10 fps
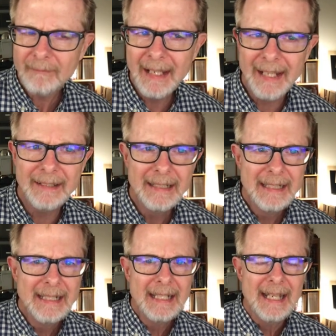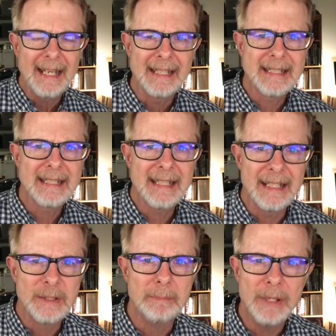and it's
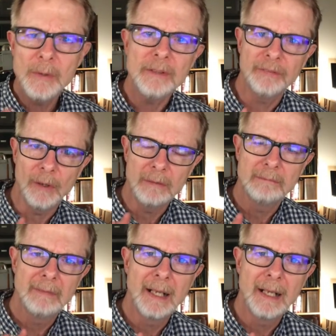it's beautiful.